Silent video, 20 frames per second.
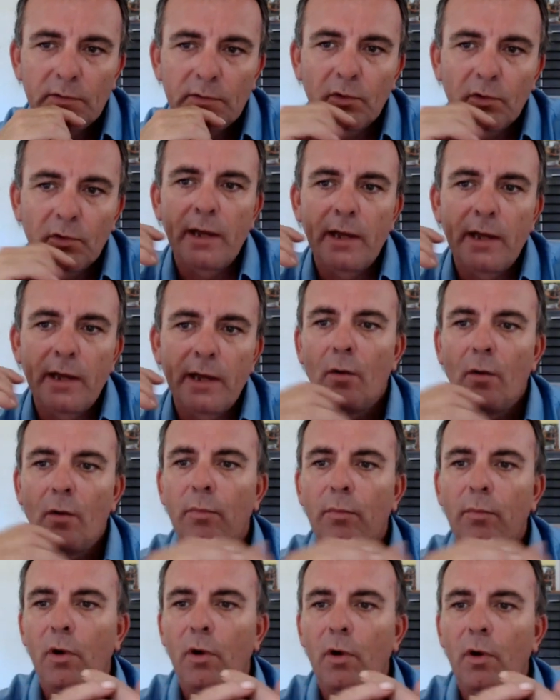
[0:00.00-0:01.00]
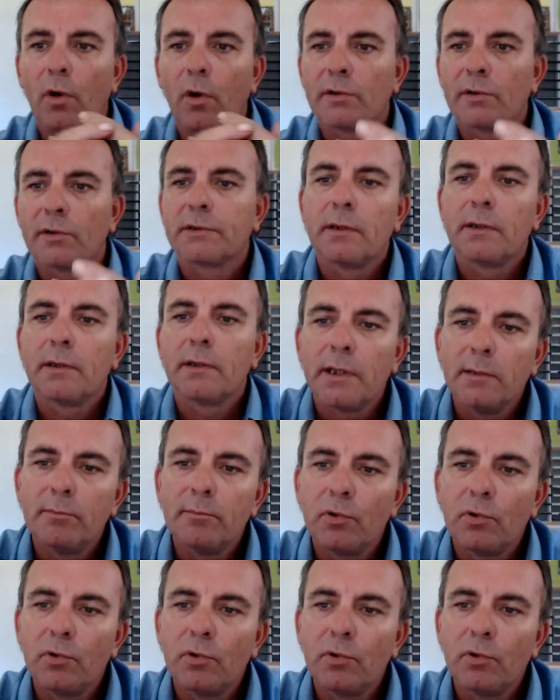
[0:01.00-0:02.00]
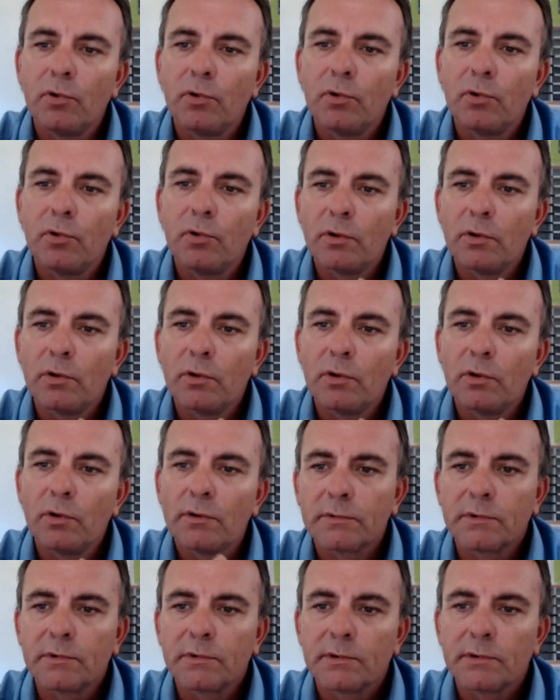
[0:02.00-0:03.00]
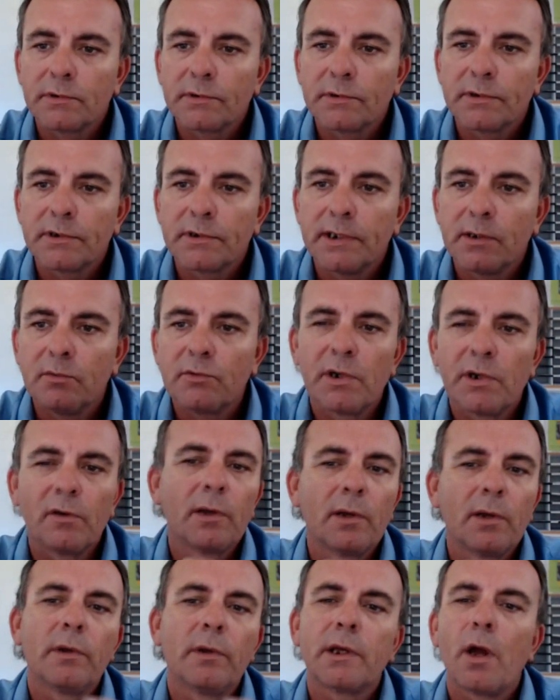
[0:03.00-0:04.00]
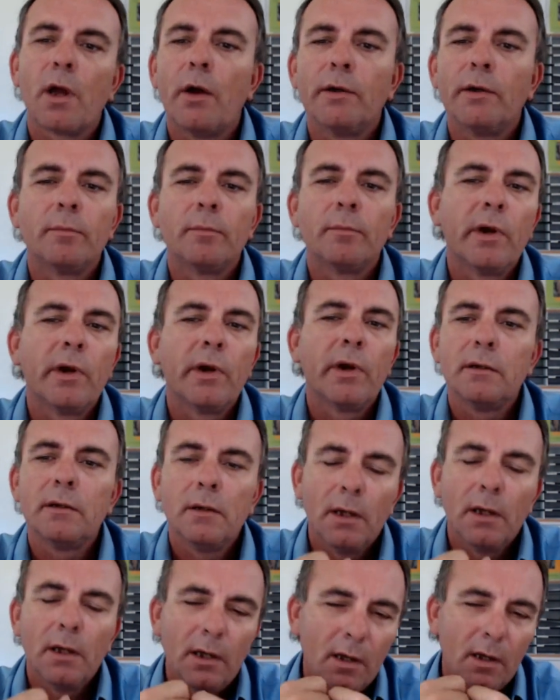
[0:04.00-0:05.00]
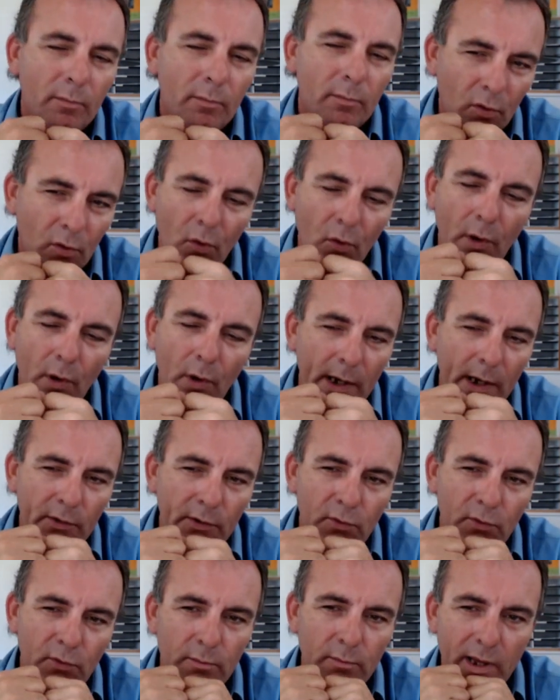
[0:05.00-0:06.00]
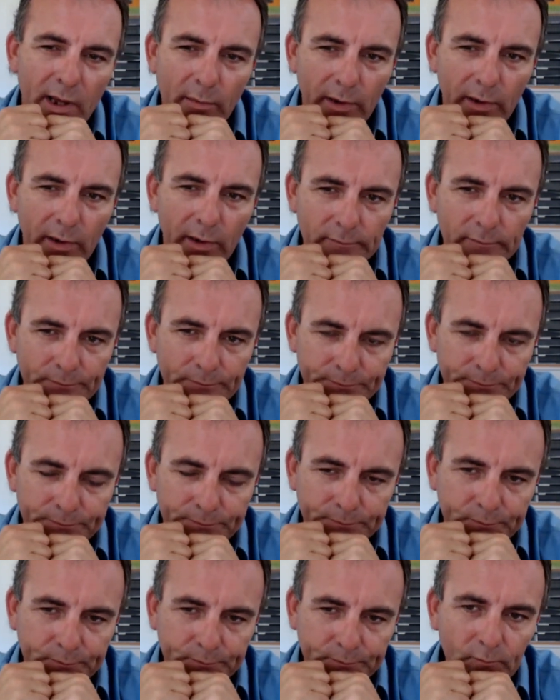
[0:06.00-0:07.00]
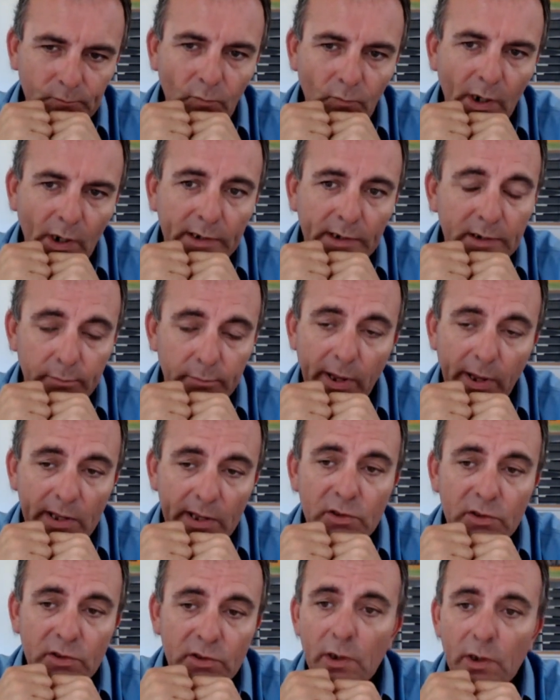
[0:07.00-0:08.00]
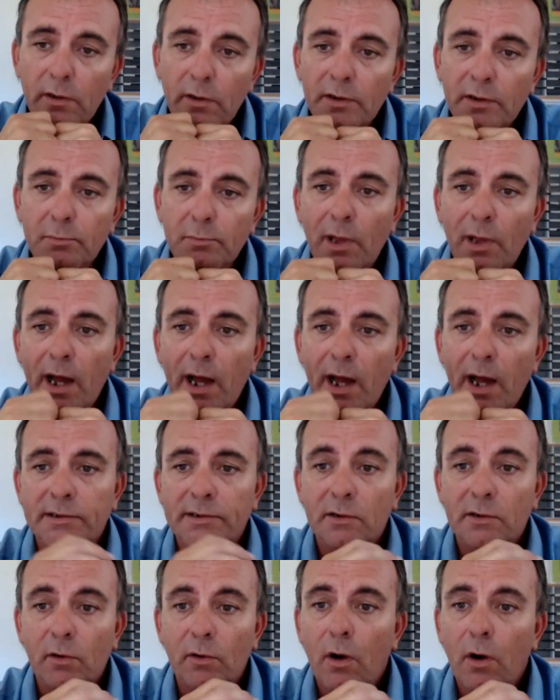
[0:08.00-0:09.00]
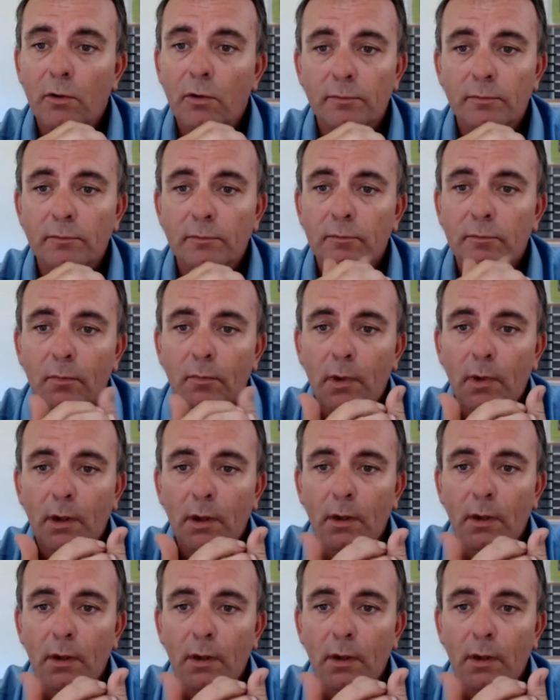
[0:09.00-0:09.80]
you can sort of look at a compost input to see generally what they're going to bring. But always remember, it depends on where those plants are grown.